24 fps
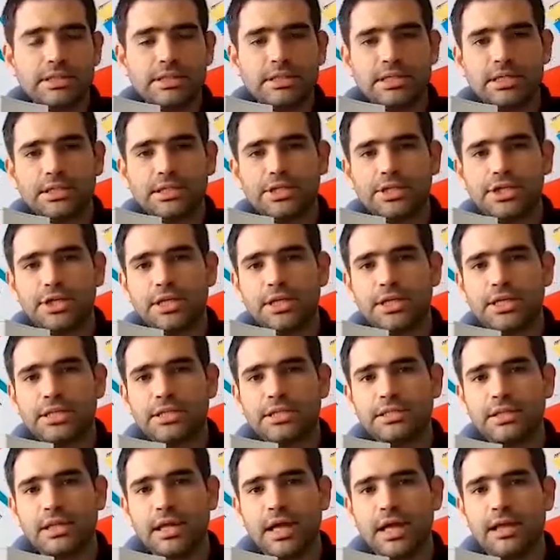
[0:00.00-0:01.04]
the
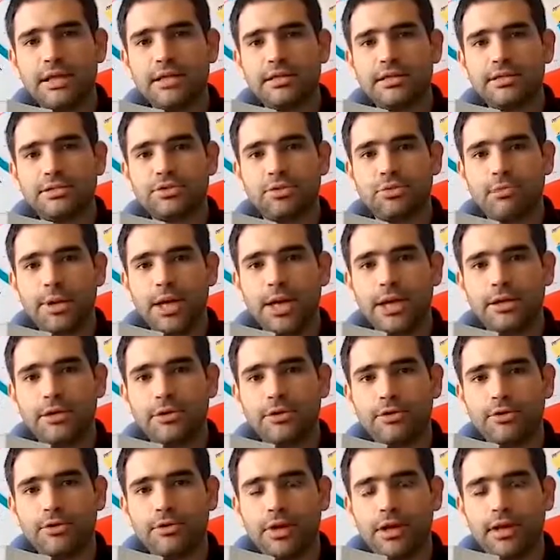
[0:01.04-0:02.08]
cheese and the
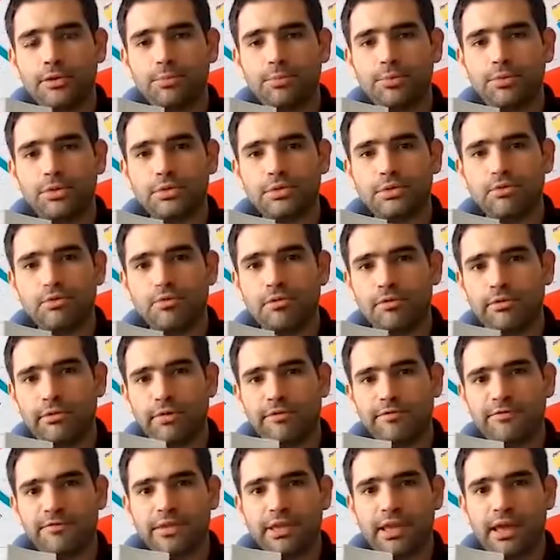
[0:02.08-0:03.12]
tomato and put
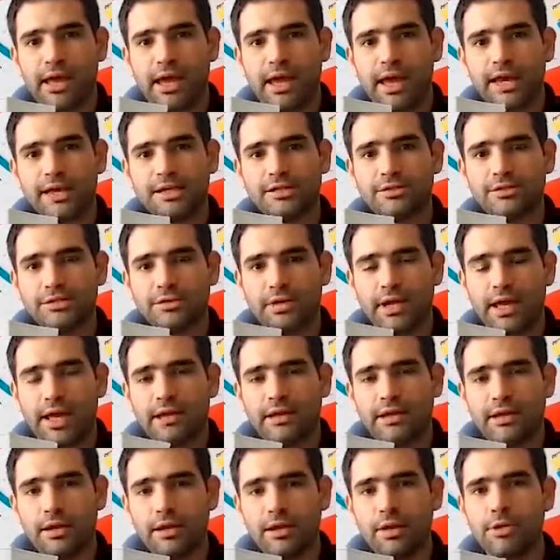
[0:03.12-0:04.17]
with the egg
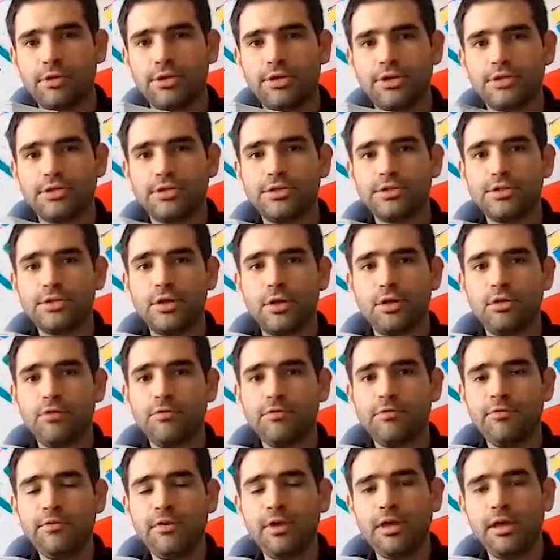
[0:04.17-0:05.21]
together on your
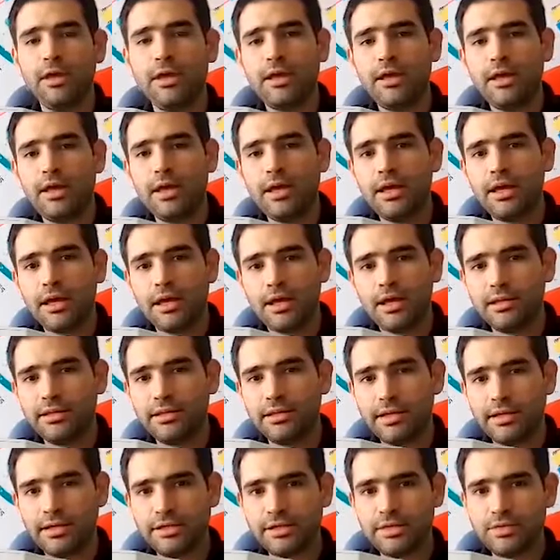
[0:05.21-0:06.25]
stove,
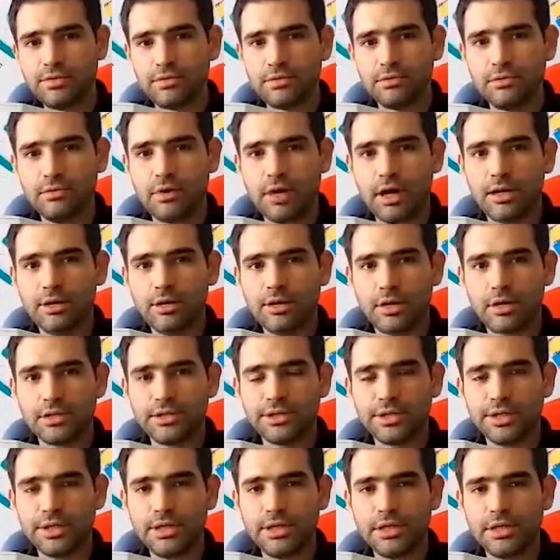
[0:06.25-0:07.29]
there's
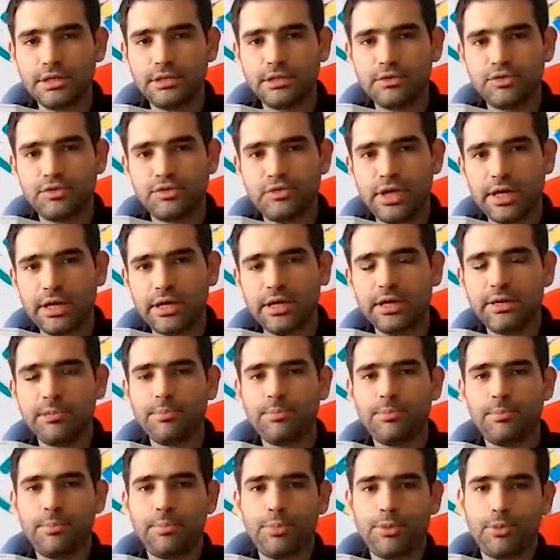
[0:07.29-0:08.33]
another trigger
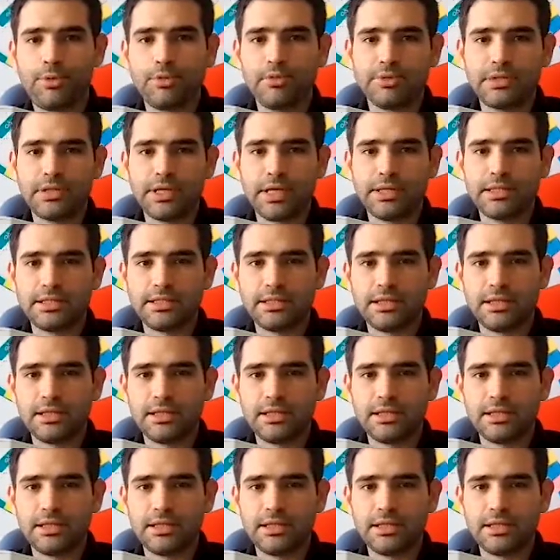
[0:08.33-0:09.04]
process